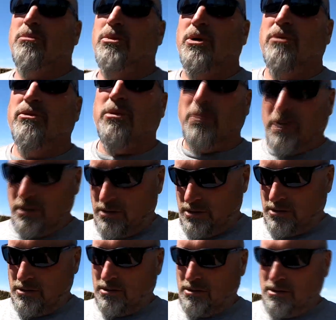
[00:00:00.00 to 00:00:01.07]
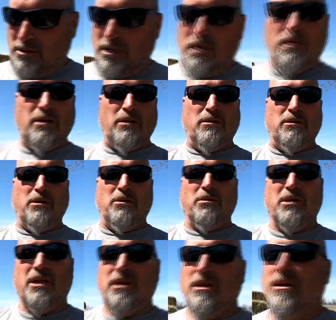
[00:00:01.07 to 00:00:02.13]
beautiful weather. Huh, due,
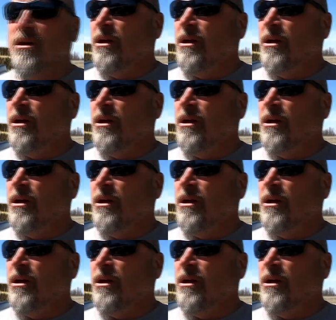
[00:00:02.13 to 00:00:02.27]
get it?